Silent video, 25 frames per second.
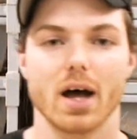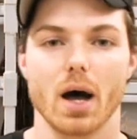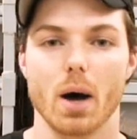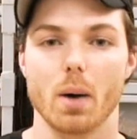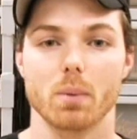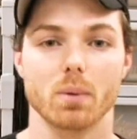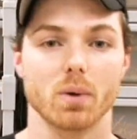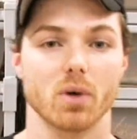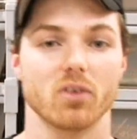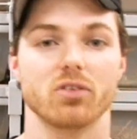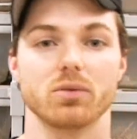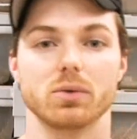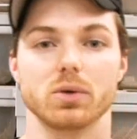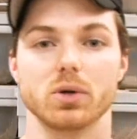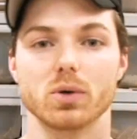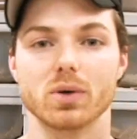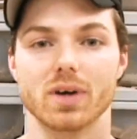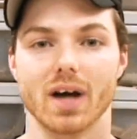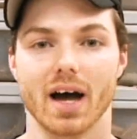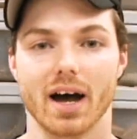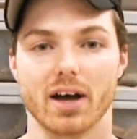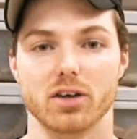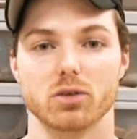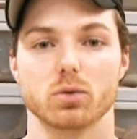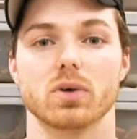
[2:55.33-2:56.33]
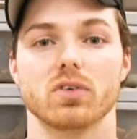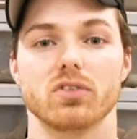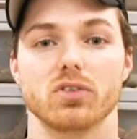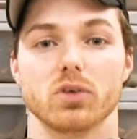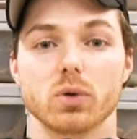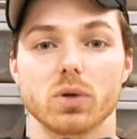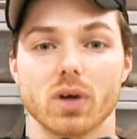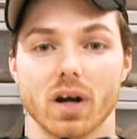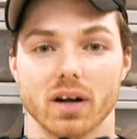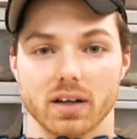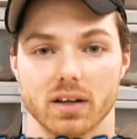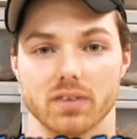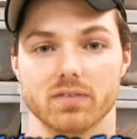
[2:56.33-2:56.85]
I want to know from you guys, what have
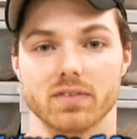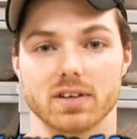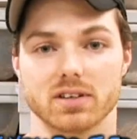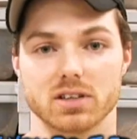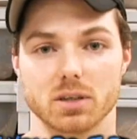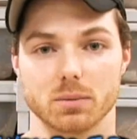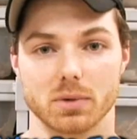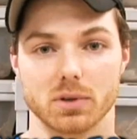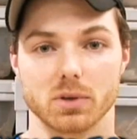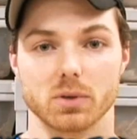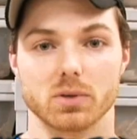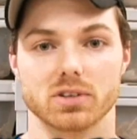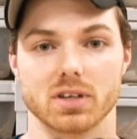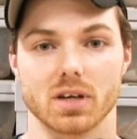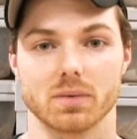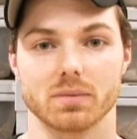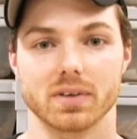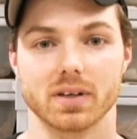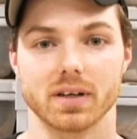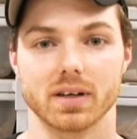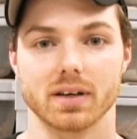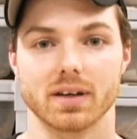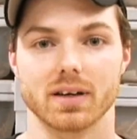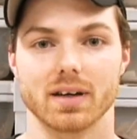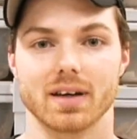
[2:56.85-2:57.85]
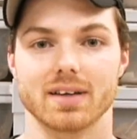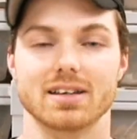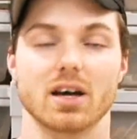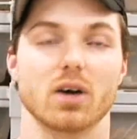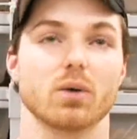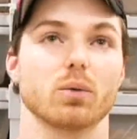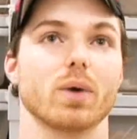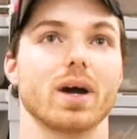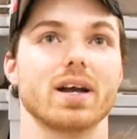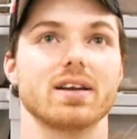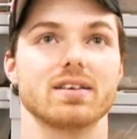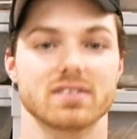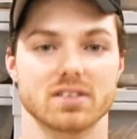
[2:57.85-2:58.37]
you done to convince somebody to do something, as
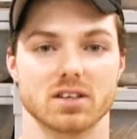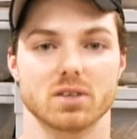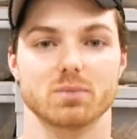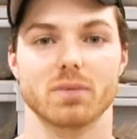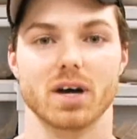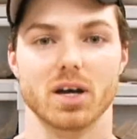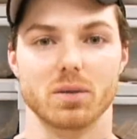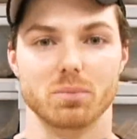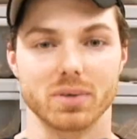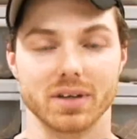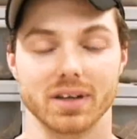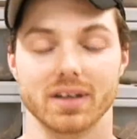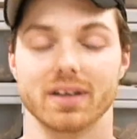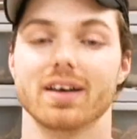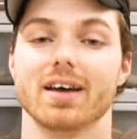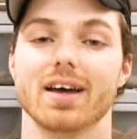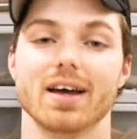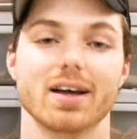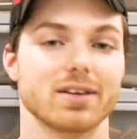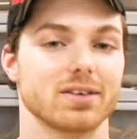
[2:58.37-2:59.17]
outrageous as it might be?